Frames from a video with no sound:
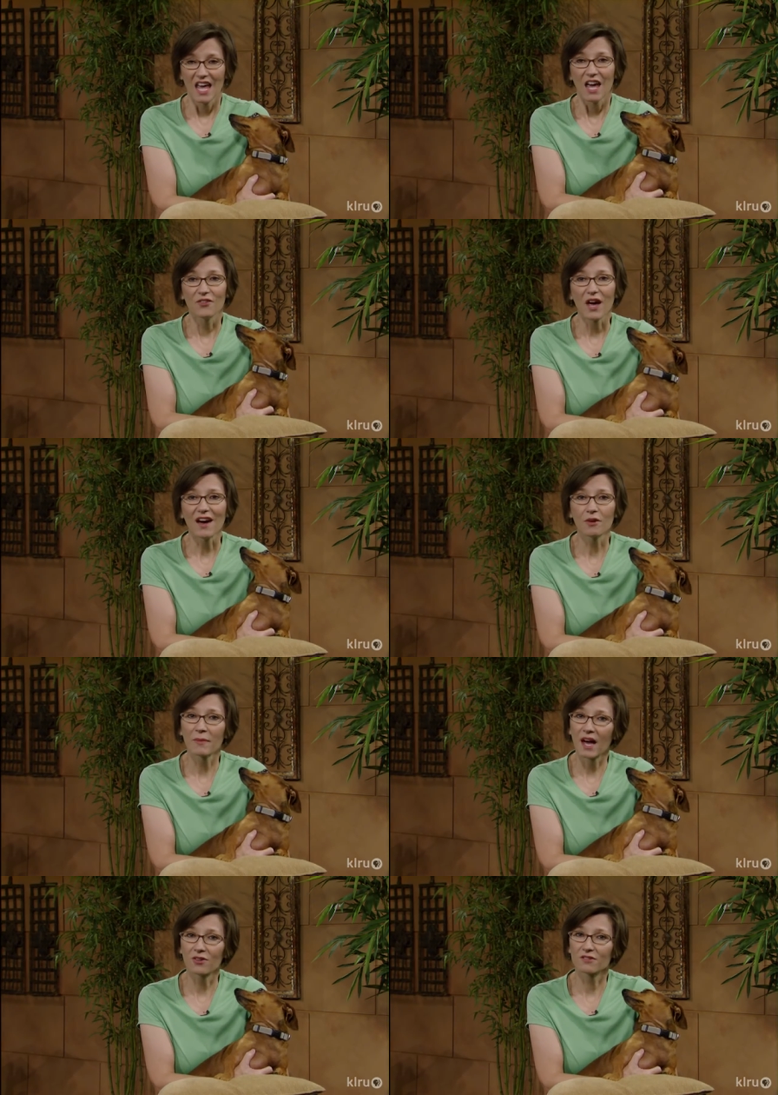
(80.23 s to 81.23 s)
If you have a
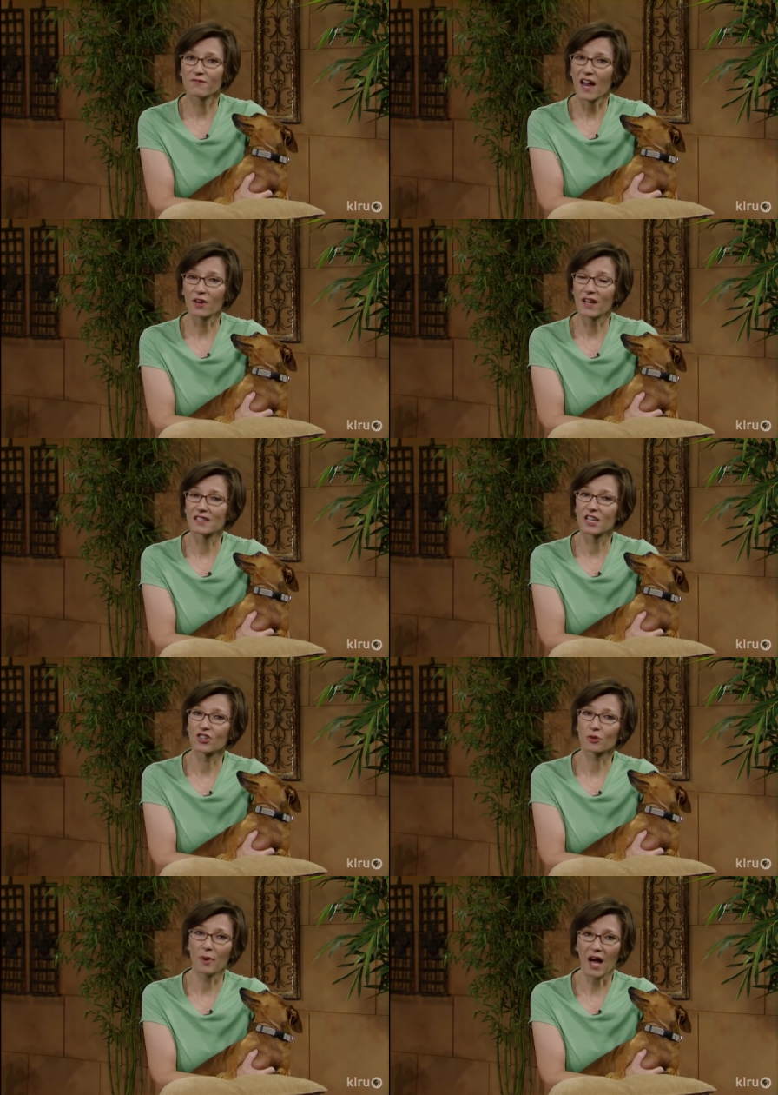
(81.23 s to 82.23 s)
mound of fire ants in
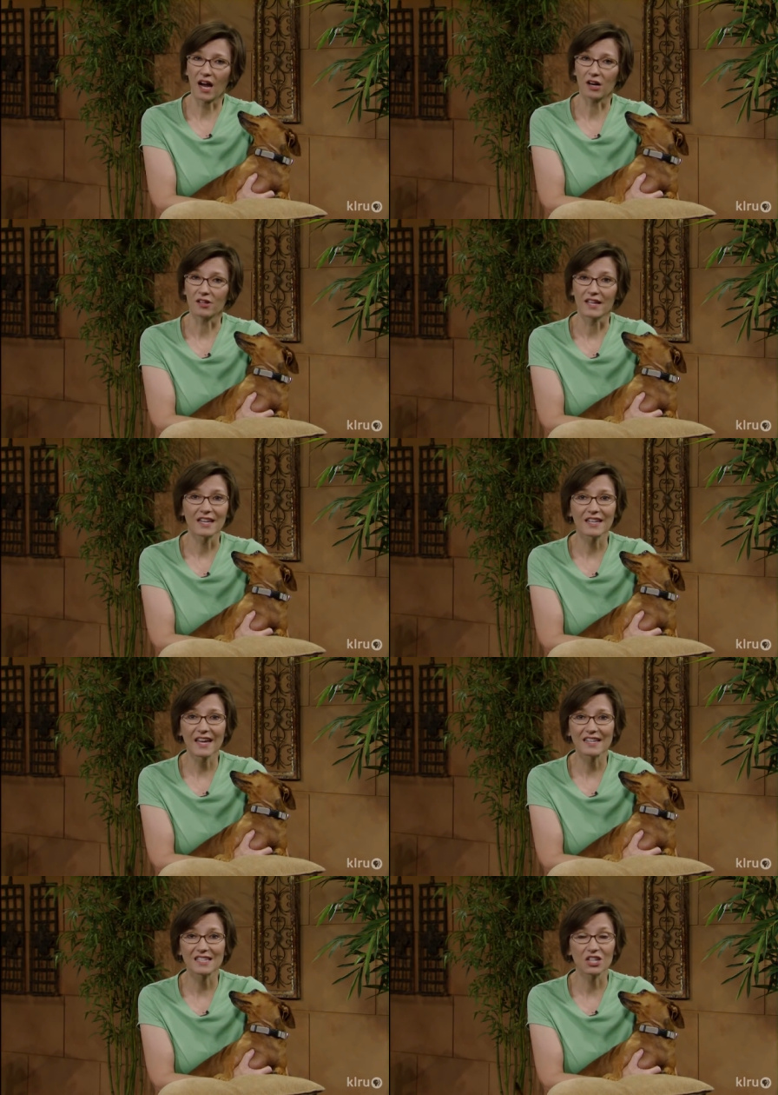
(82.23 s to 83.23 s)
your pile, it
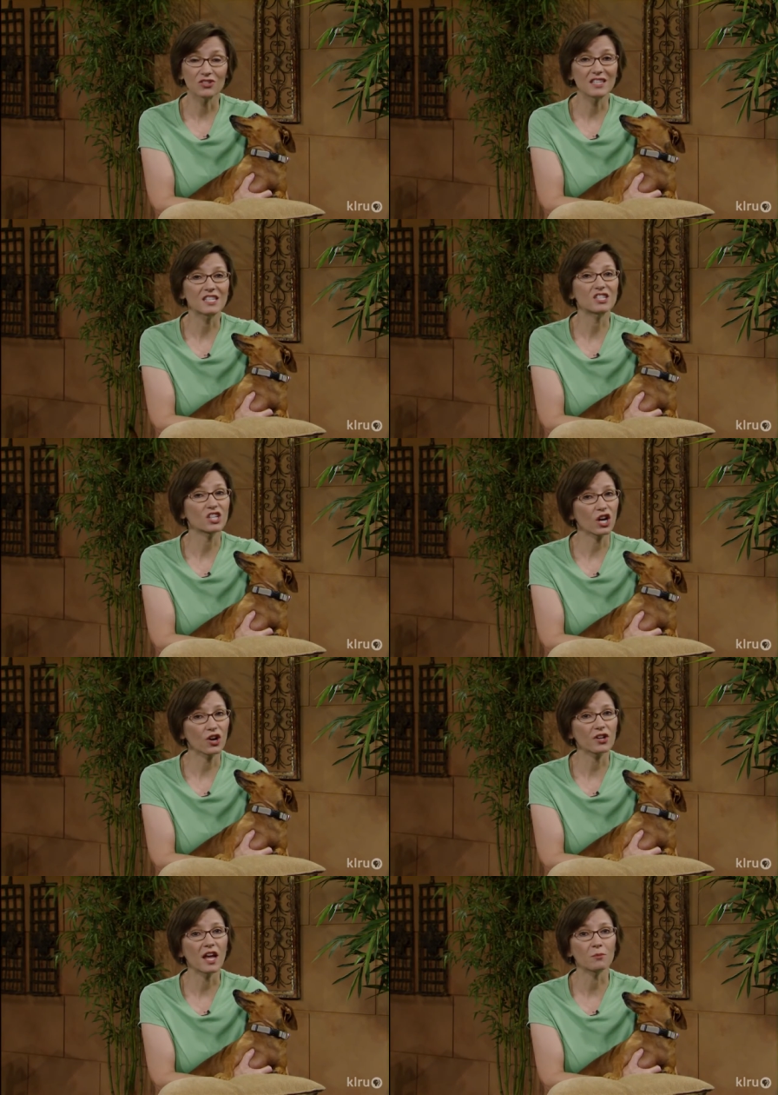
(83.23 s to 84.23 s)
indicates that you need to
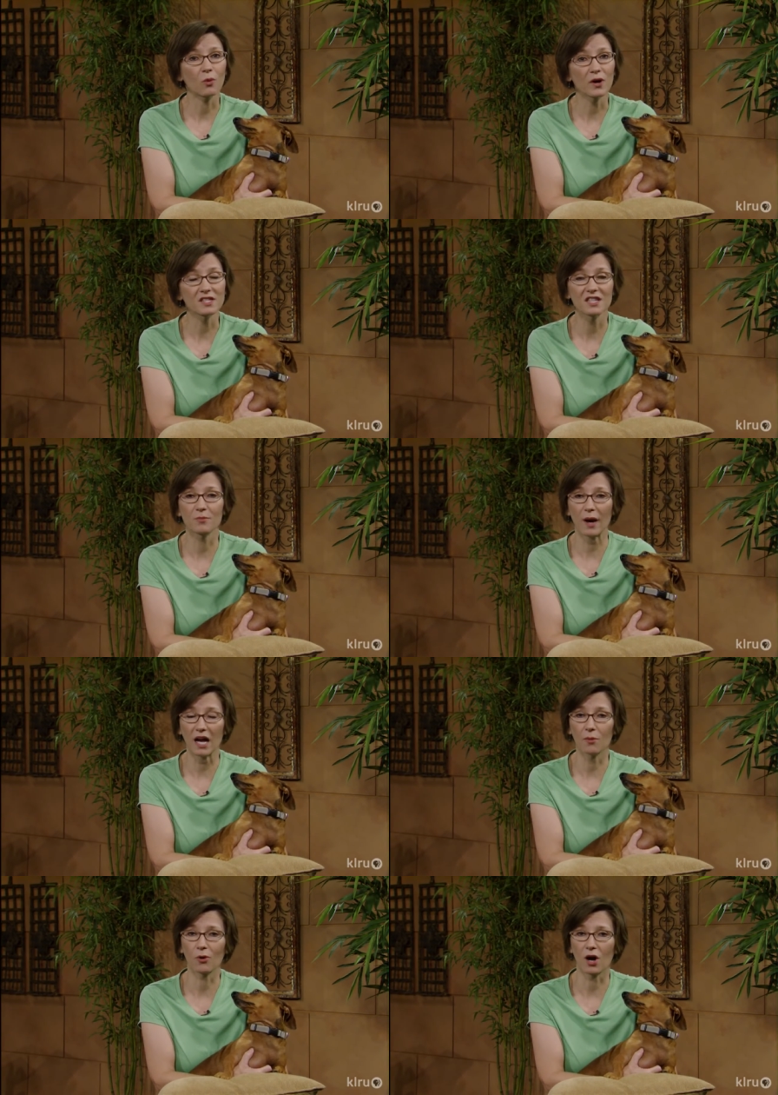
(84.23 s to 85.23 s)
turn and moisten the
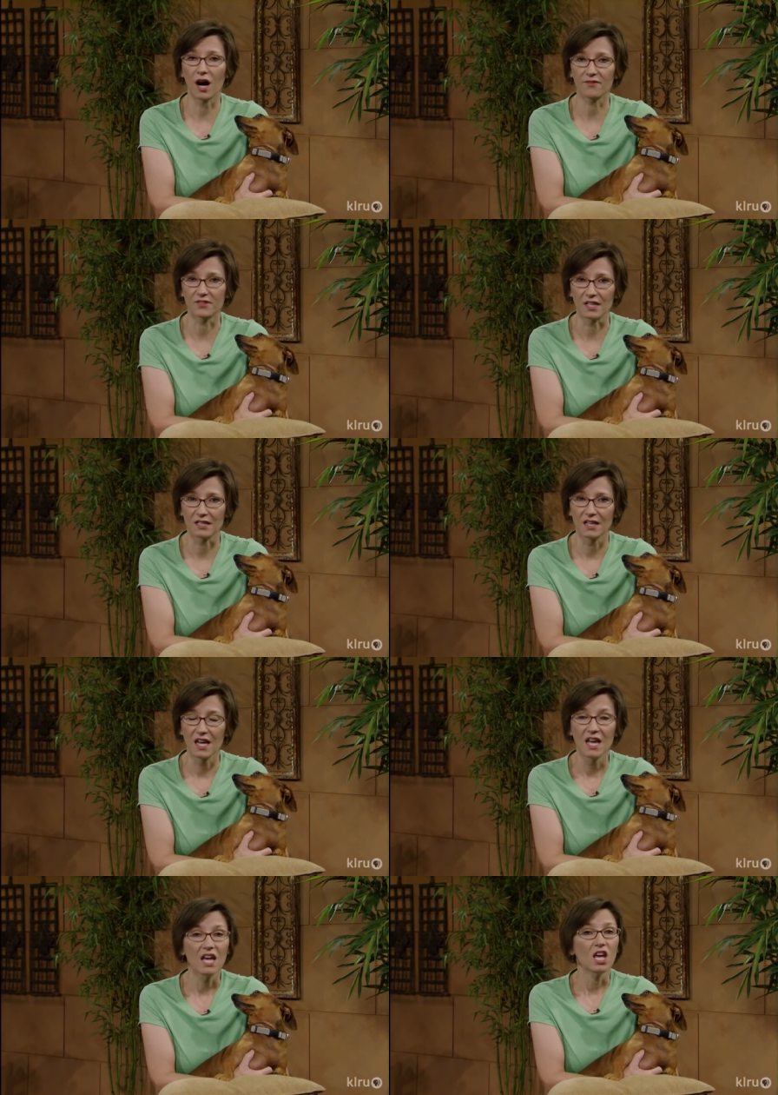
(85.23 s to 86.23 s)
pile more often.
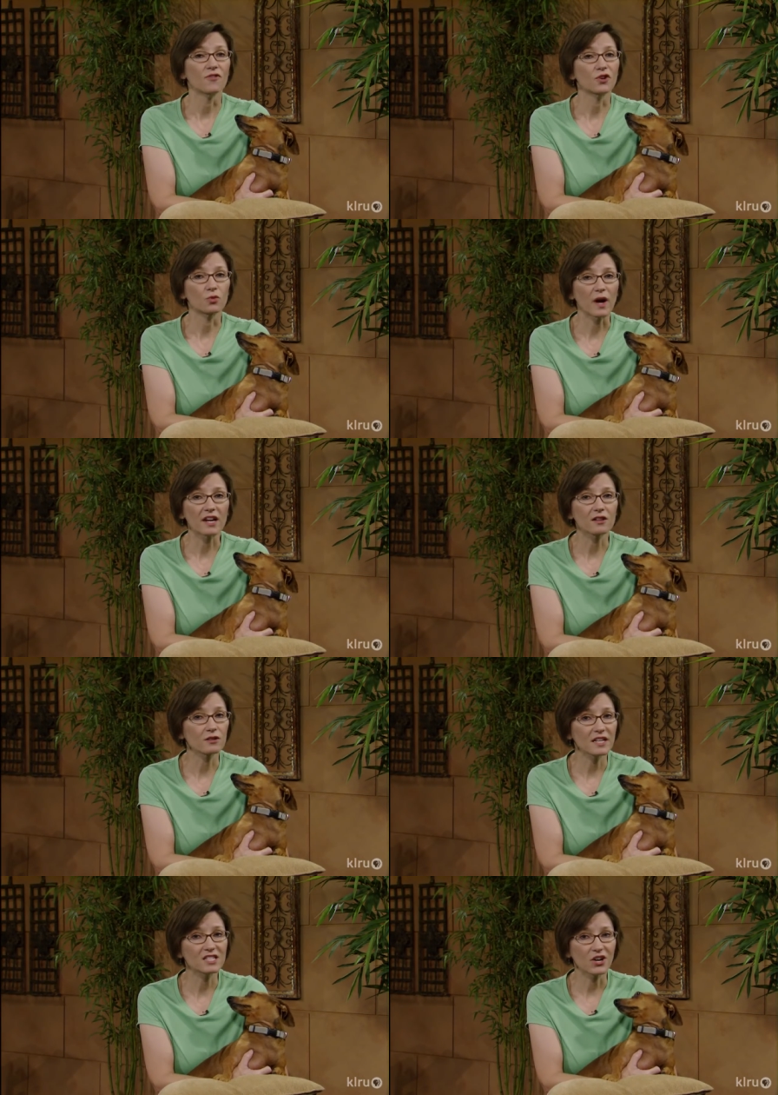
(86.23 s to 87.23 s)
If you're
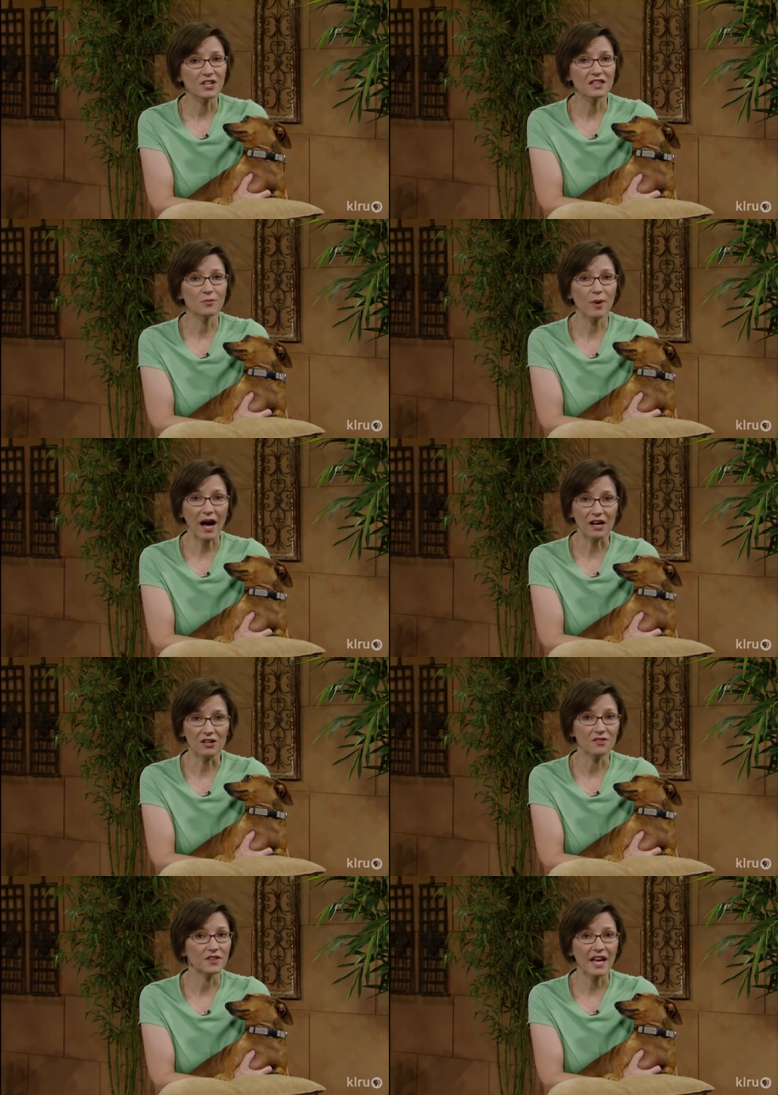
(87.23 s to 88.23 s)
regularly turning the
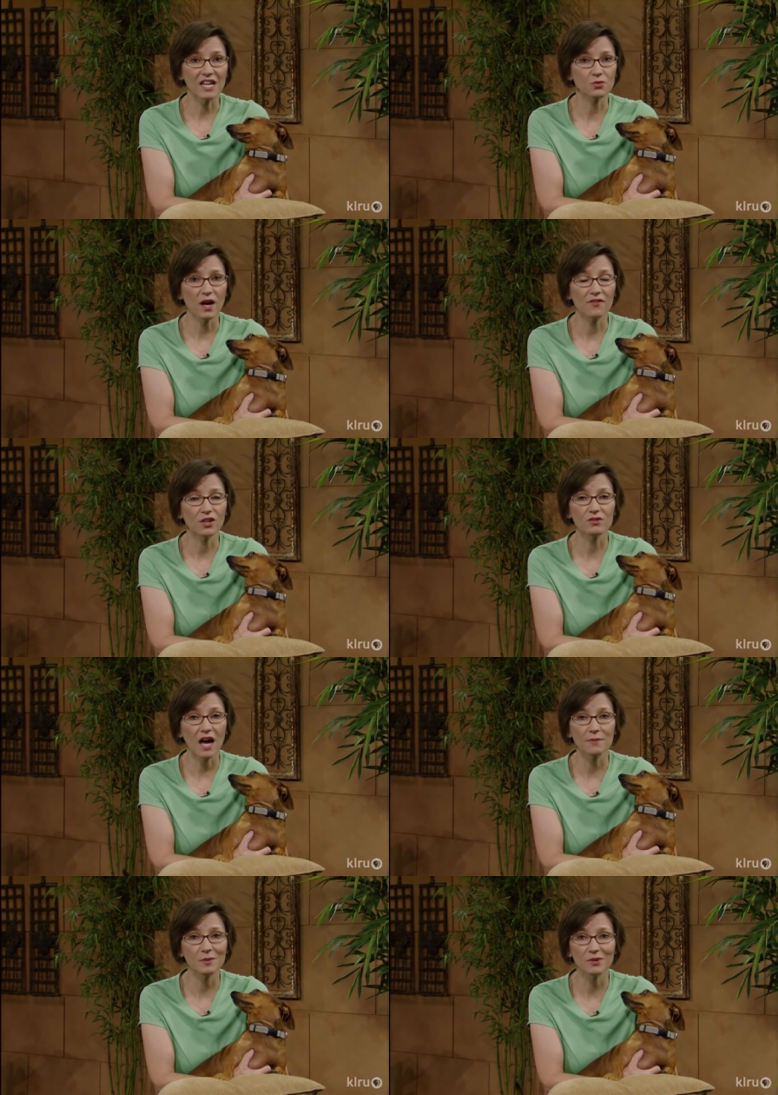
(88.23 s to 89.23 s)
pile, the ants will have no
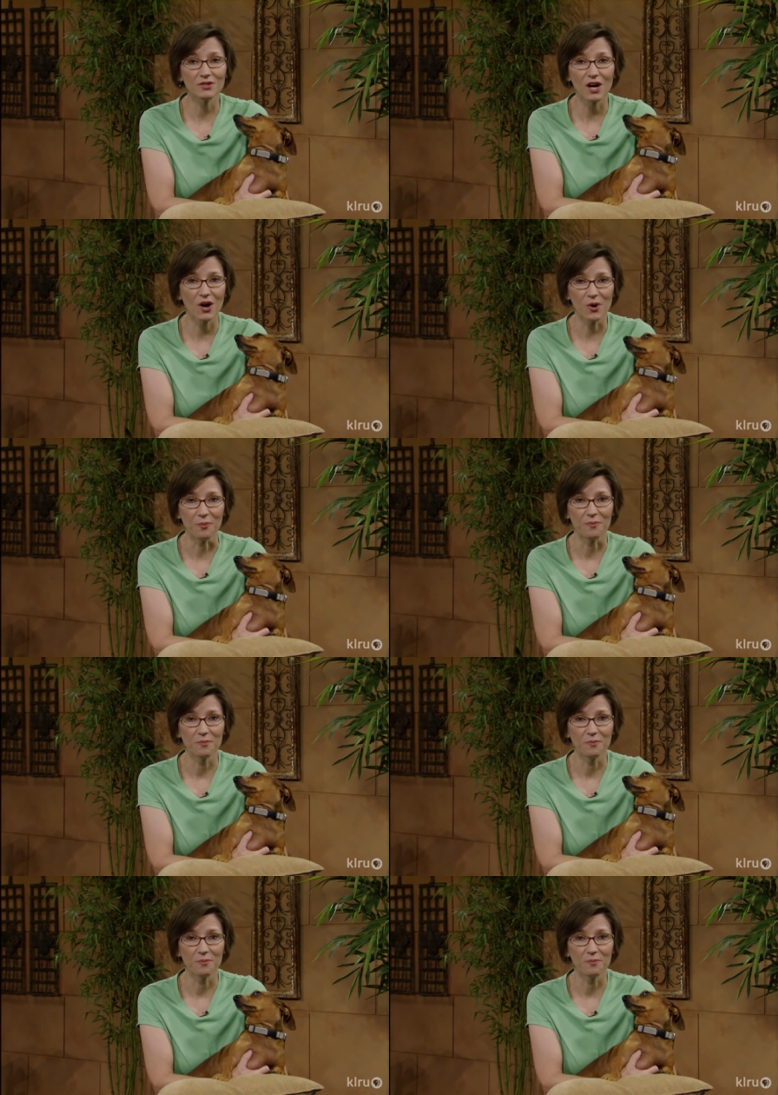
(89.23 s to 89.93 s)
time to build a home.